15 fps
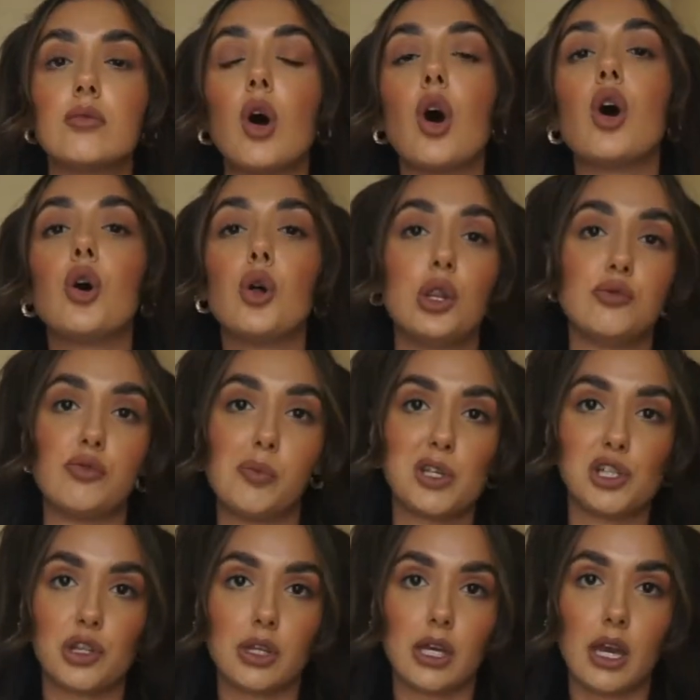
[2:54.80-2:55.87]
all the rubbish
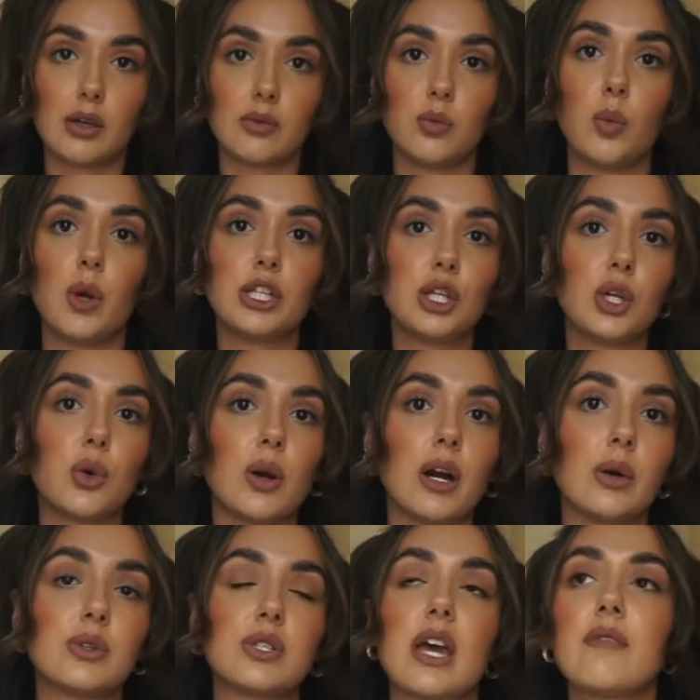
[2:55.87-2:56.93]
in the air. When you go
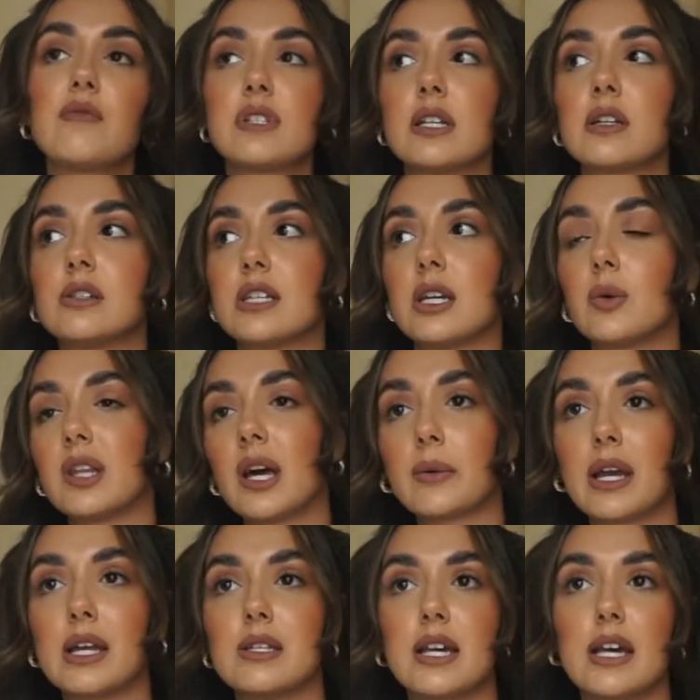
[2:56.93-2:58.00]
out every single day, without
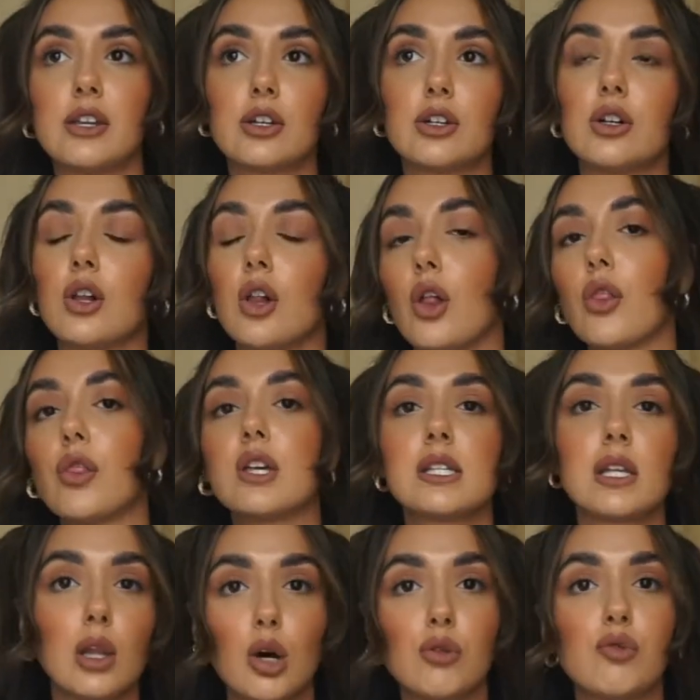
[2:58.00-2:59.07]
getting technical, there's a
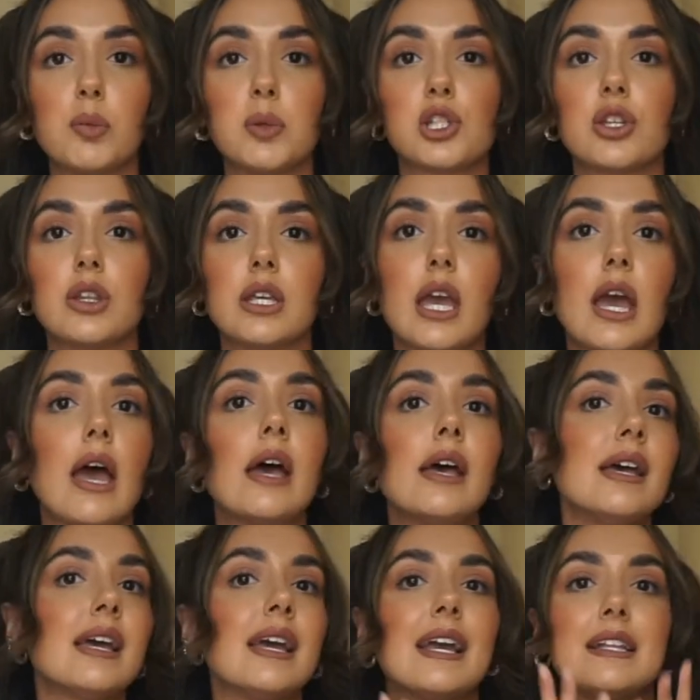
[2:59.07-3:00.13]
lot of rubbish in the air.
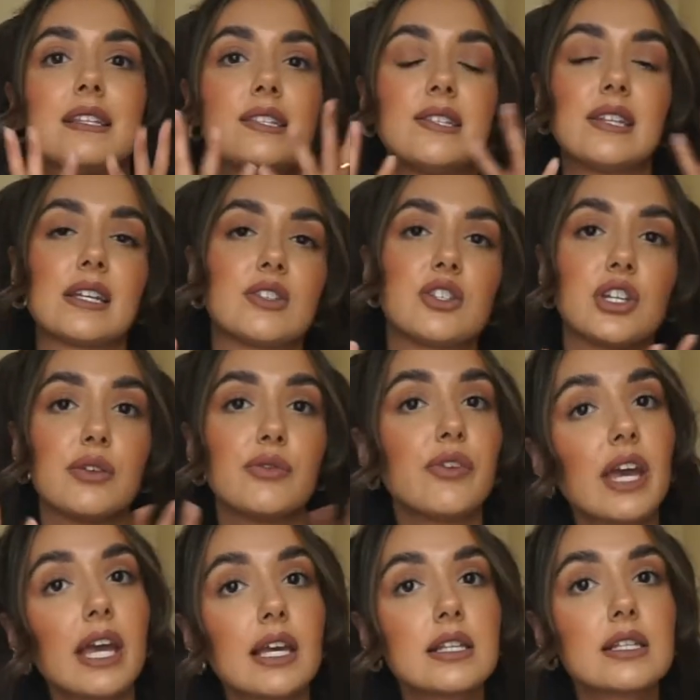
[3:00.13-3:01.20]
It sticks to your
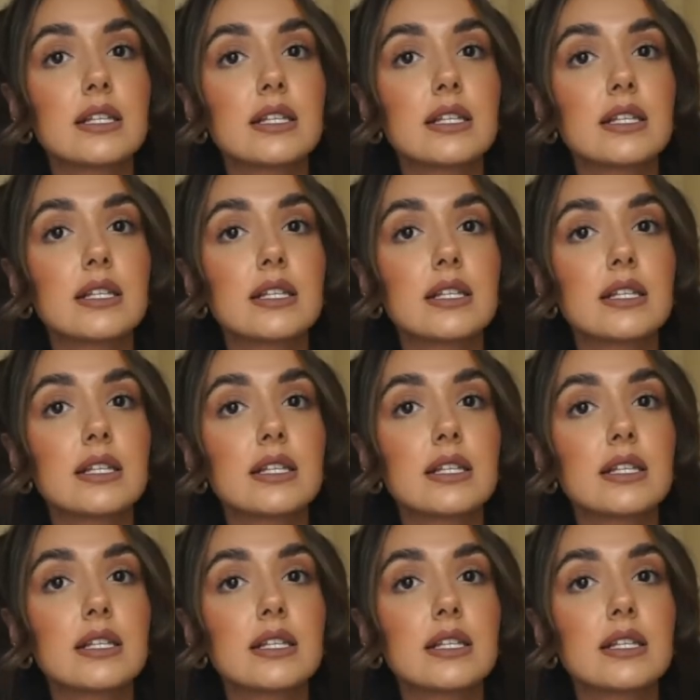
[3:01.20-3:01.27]
face